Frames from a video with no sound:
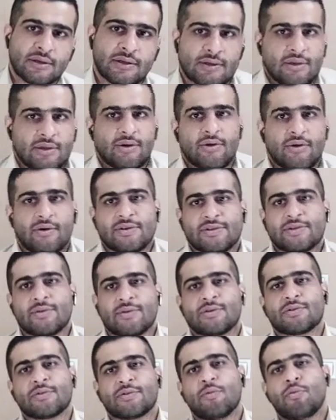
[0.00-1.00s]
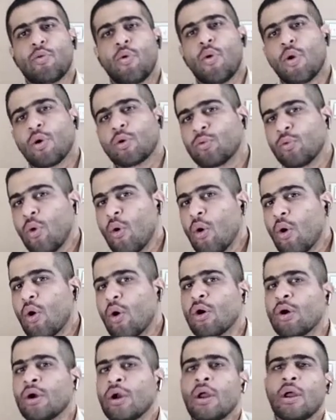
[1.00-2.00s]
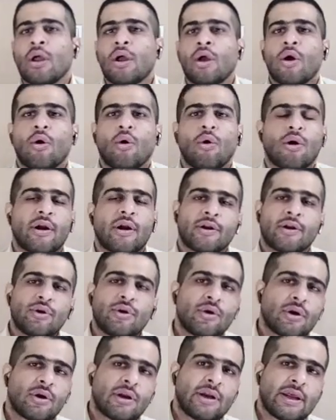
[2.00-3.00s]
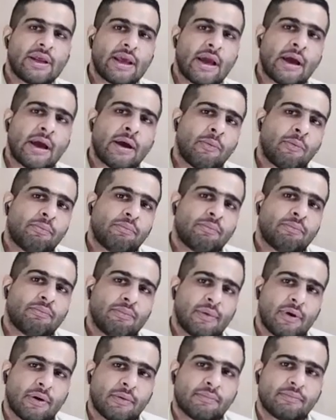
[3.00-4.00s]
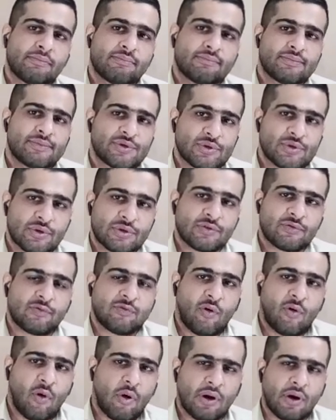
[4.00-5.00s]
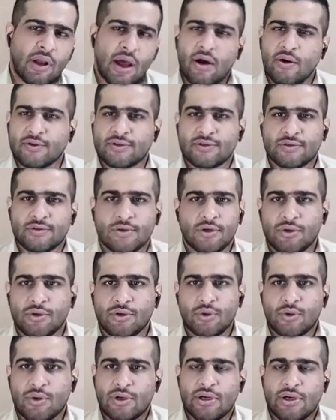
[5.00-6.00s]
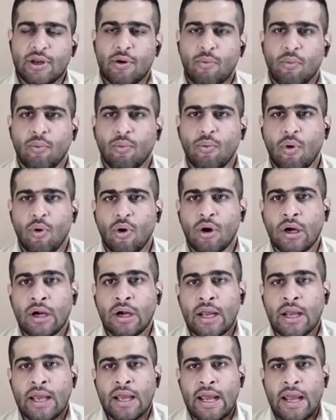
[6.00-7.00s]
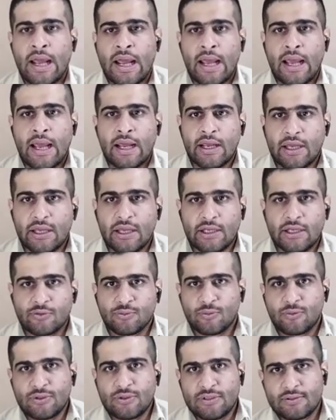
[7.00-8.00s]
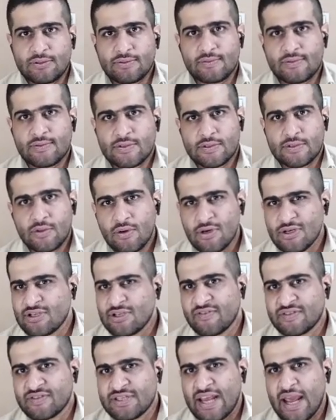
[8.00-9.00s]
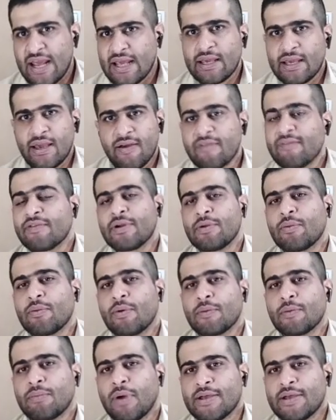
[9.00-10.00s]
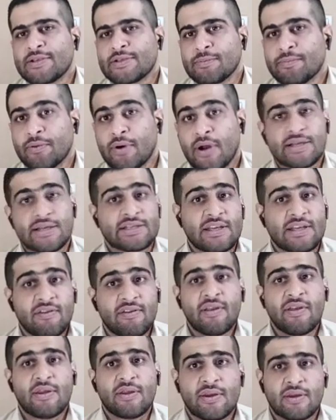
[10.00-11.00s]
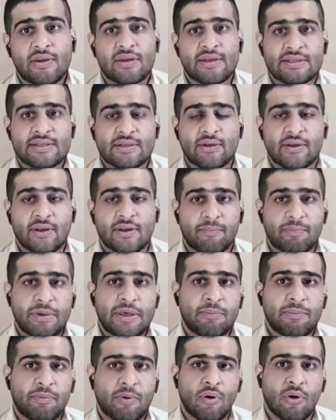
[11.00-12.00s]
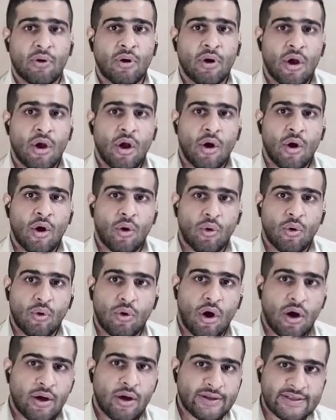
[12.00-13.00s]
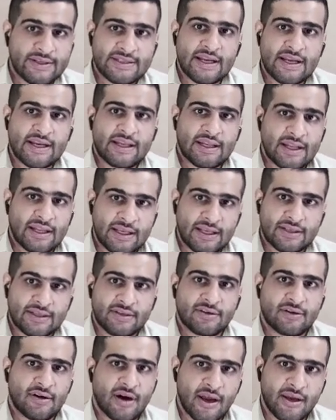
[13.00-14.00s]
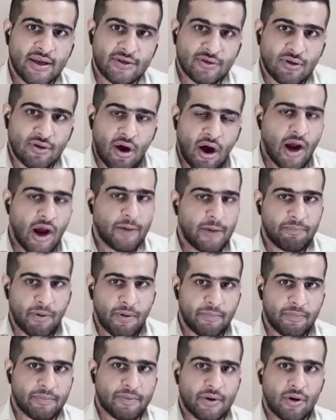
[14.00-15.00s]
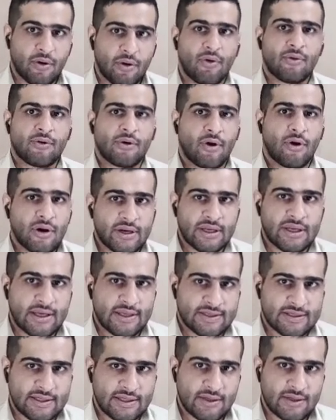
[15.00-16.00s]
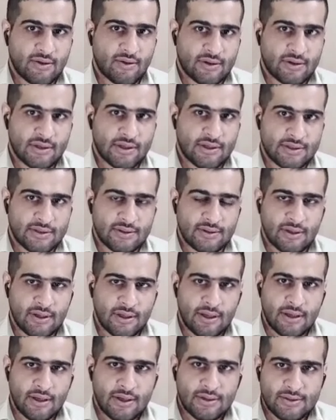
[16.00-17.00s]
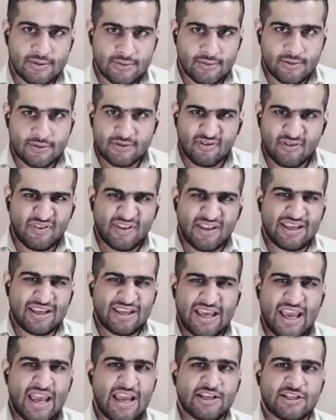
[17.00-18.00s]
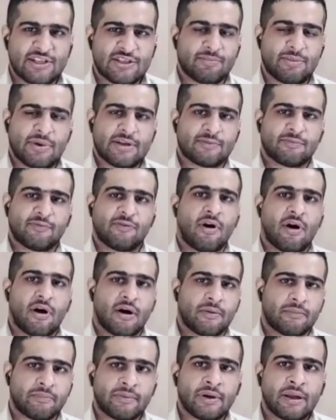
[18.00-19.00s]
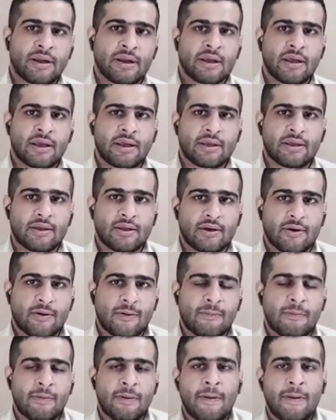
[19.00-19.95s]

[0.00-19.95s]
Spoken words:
a sort of world war or a nuclear sort of fallout or a nuclear war, it would sort of take everyone by surprise, even the people who constantly try to hype up their own audience in order to sort of engagement farm, you know,